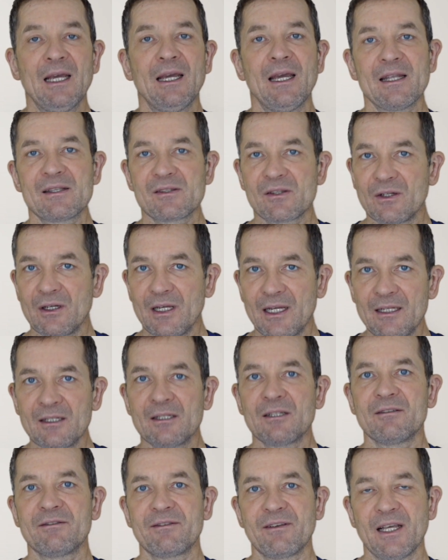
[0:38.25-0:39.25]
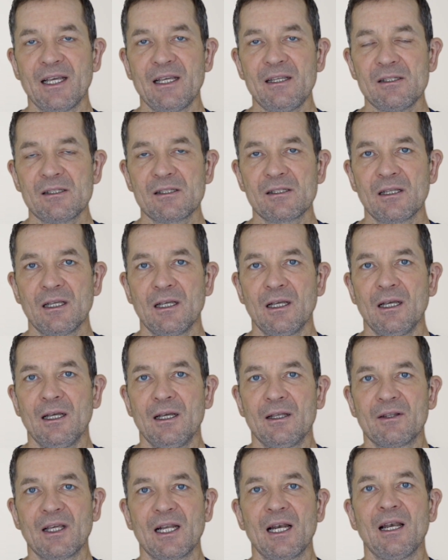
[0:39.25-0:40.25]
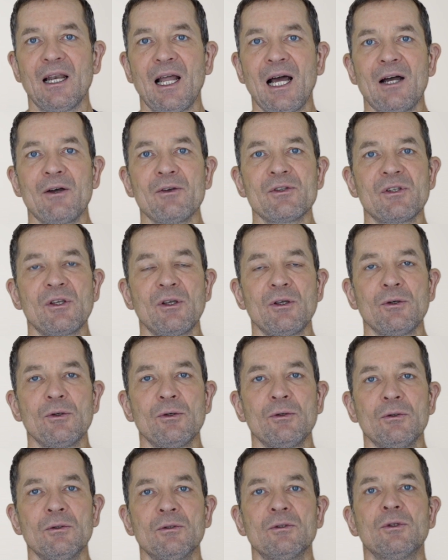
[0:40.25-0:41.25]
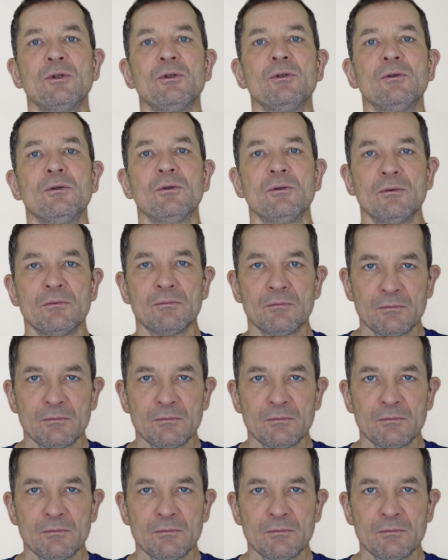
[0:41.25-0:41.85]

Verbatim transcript: It's an interface that allows you to